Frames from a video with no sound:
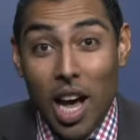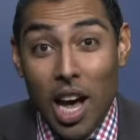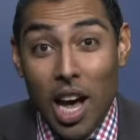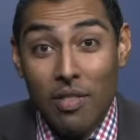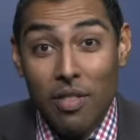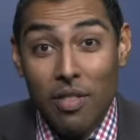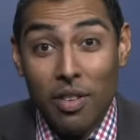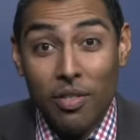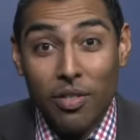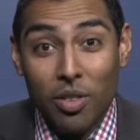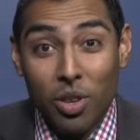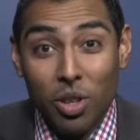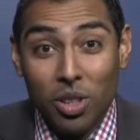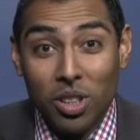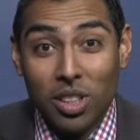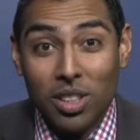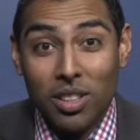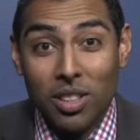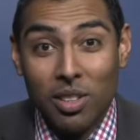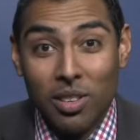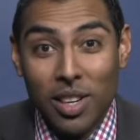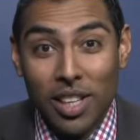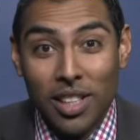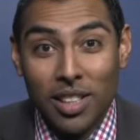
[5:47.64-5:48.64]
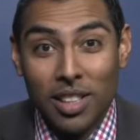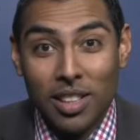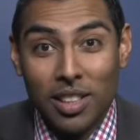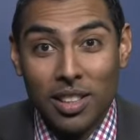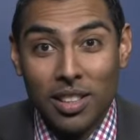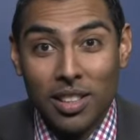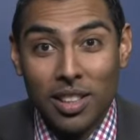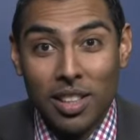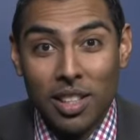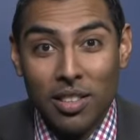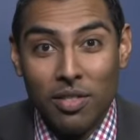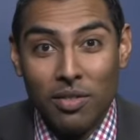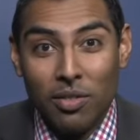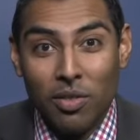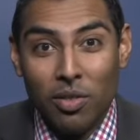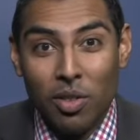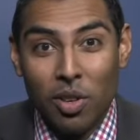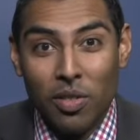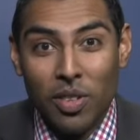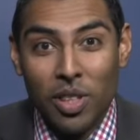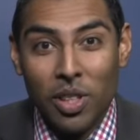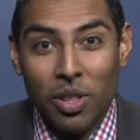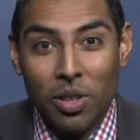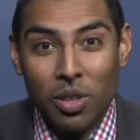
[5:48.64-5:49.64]
Other future directions
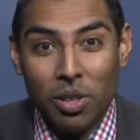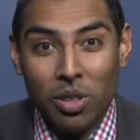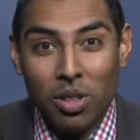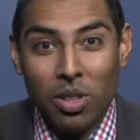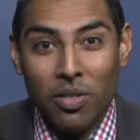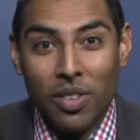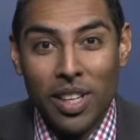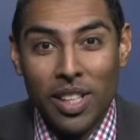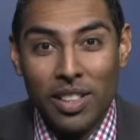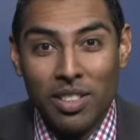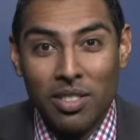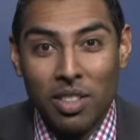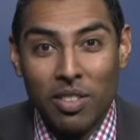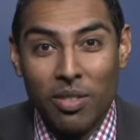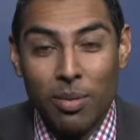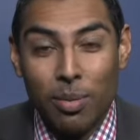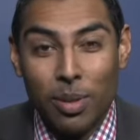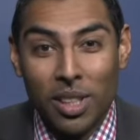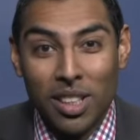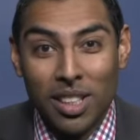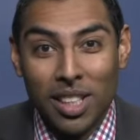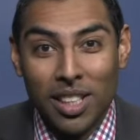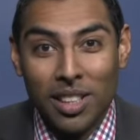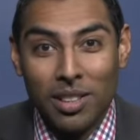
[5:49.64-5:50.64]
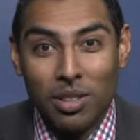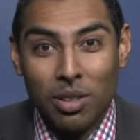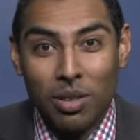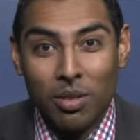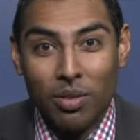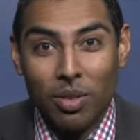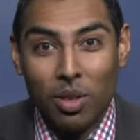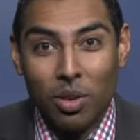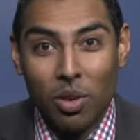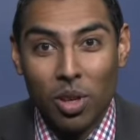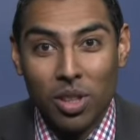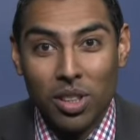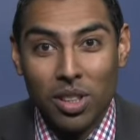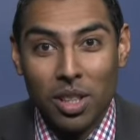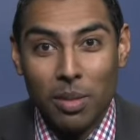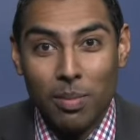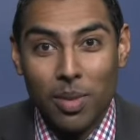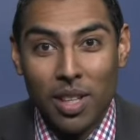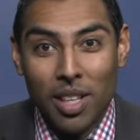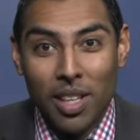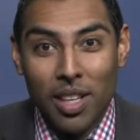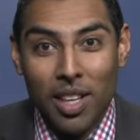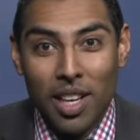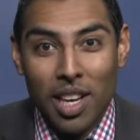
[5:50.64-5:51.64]
for the use of intraprocedural
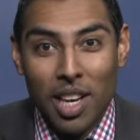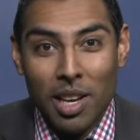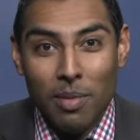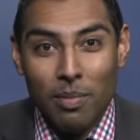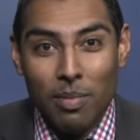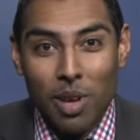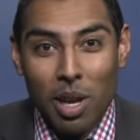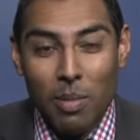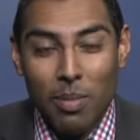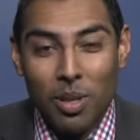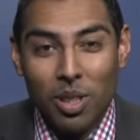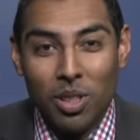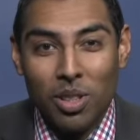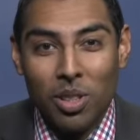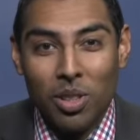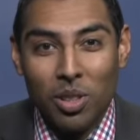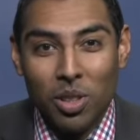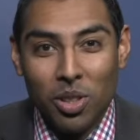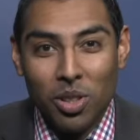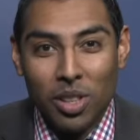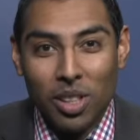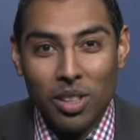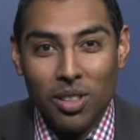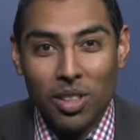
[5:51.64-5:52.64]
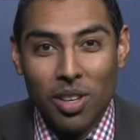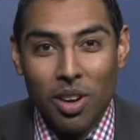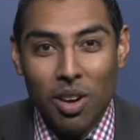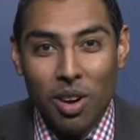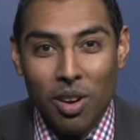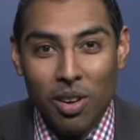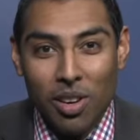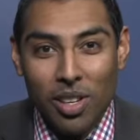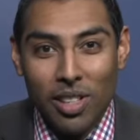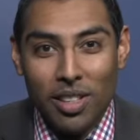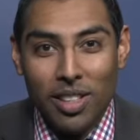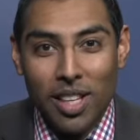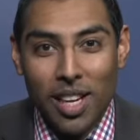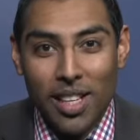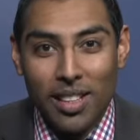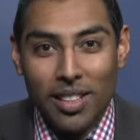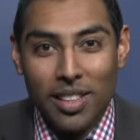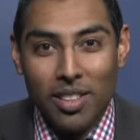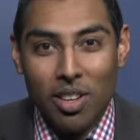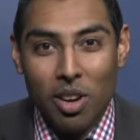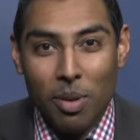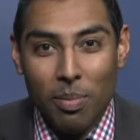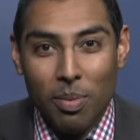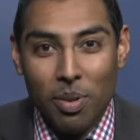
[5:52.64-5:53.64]
fluoroscopy may be to use it to orientate
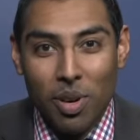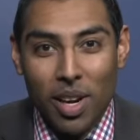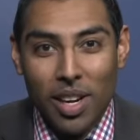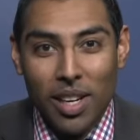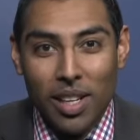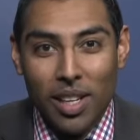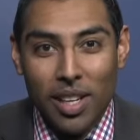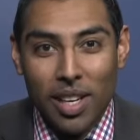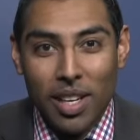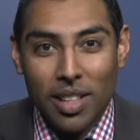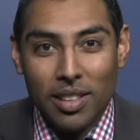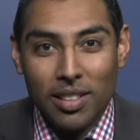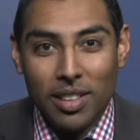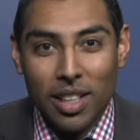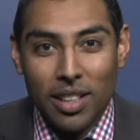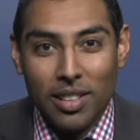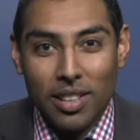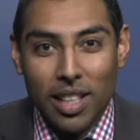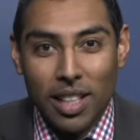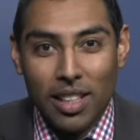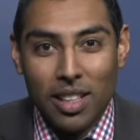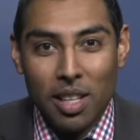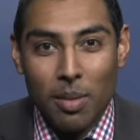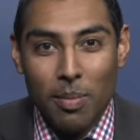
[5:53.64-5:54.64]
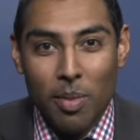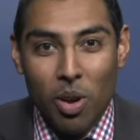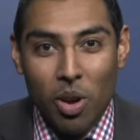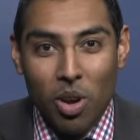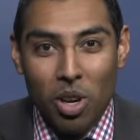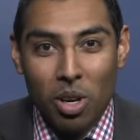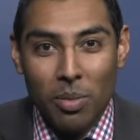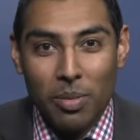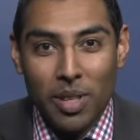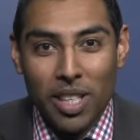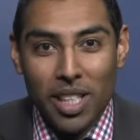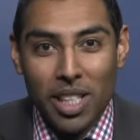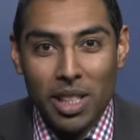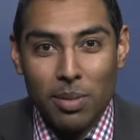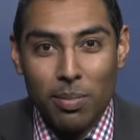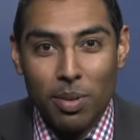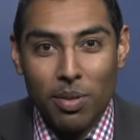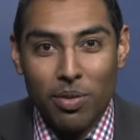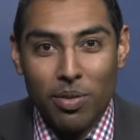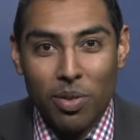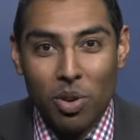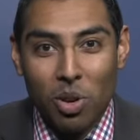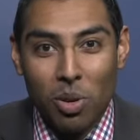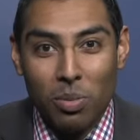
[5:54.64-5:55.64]
the operator such that the myotomy is
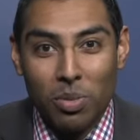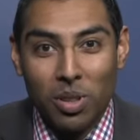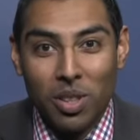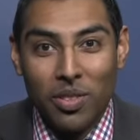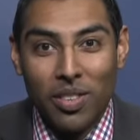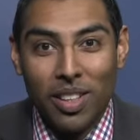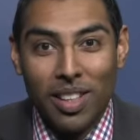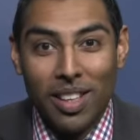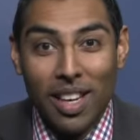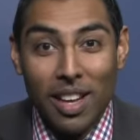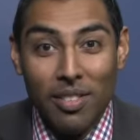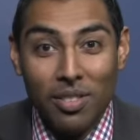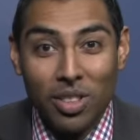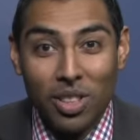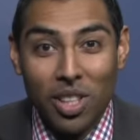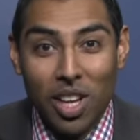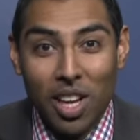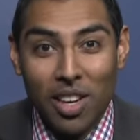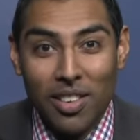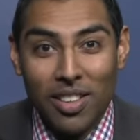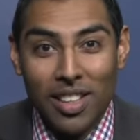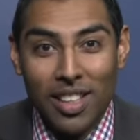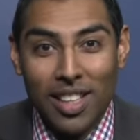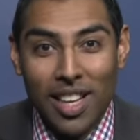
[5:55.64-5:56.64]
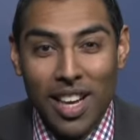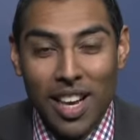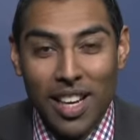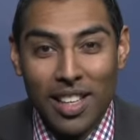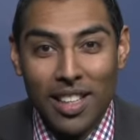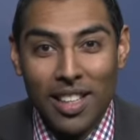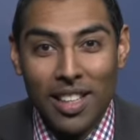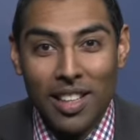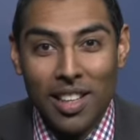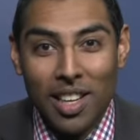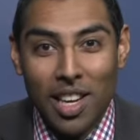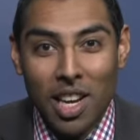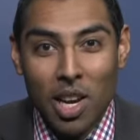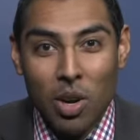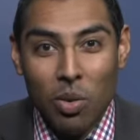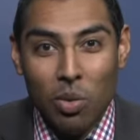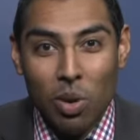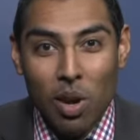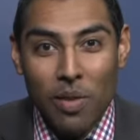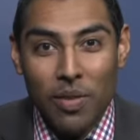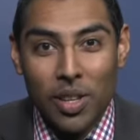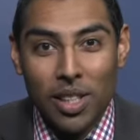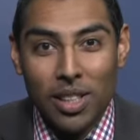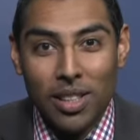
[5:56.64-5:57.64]
performed to the left side of the cardia
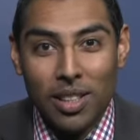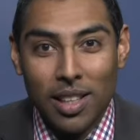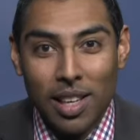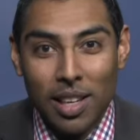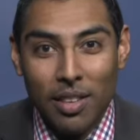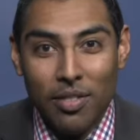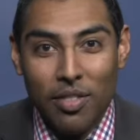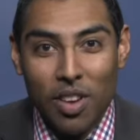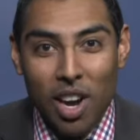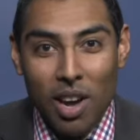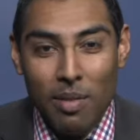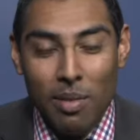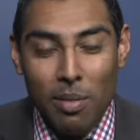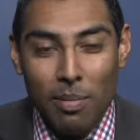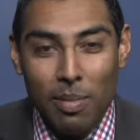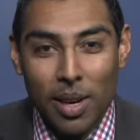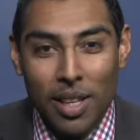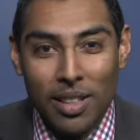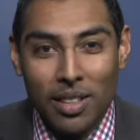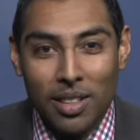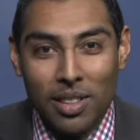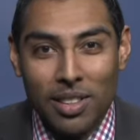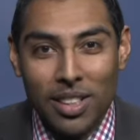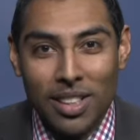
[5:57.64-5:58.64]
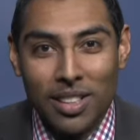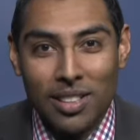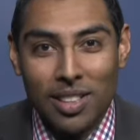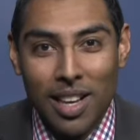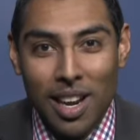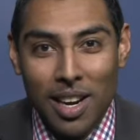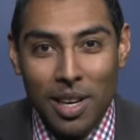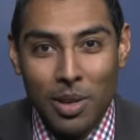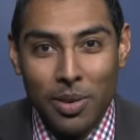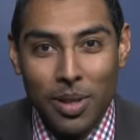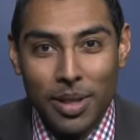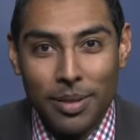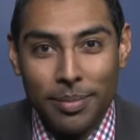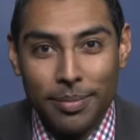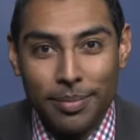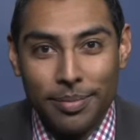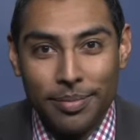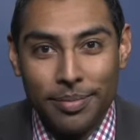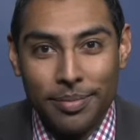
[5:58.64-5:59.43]
where the sling fiber bundle is narrower.